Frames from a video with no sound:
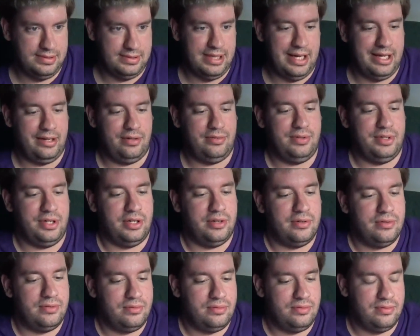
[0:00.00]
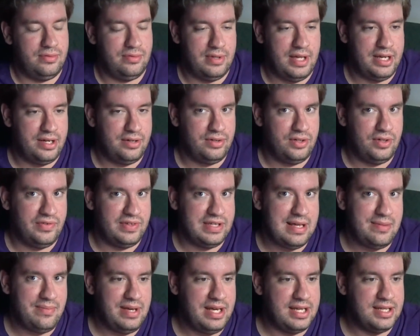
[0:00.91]
I don't know. I don't know what
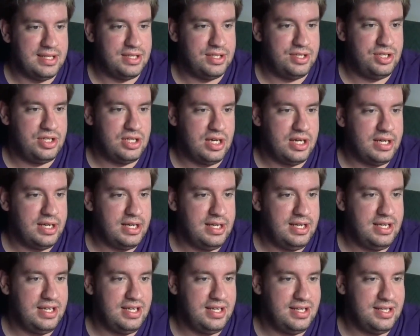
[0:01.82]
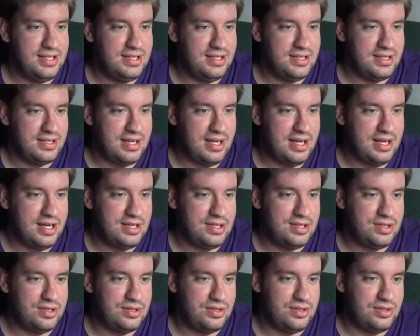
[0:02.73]
that means. Chinese
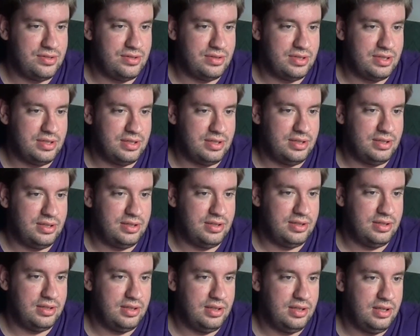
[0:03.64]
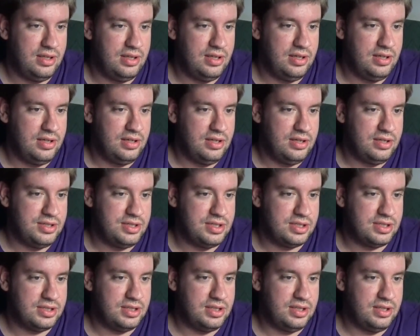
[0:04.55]

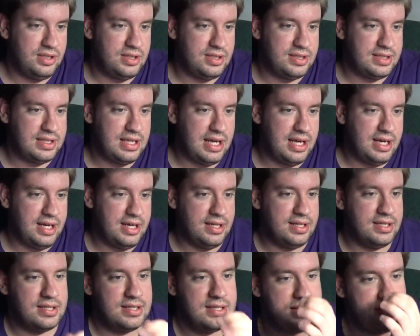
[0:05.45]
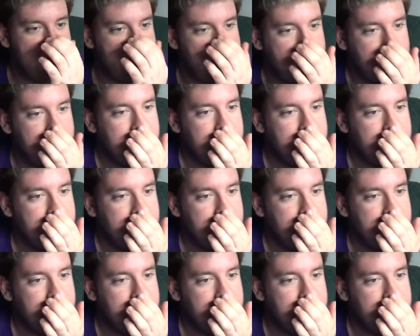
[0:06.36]
astrological signs.